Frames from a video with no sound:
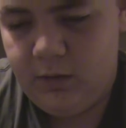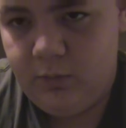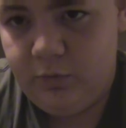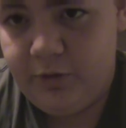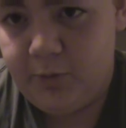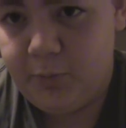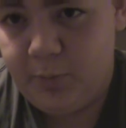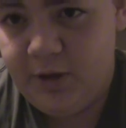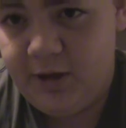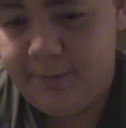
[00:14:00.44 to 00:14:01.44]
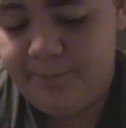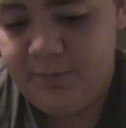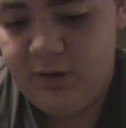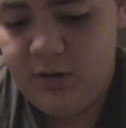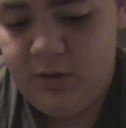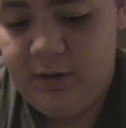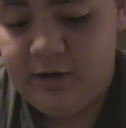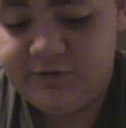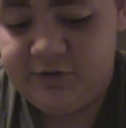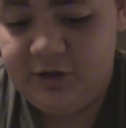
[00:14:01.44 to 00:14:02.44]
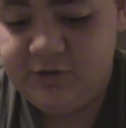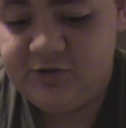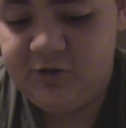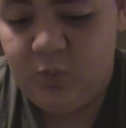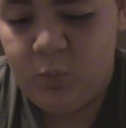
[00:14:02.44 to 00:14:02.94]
without propane, because the gun still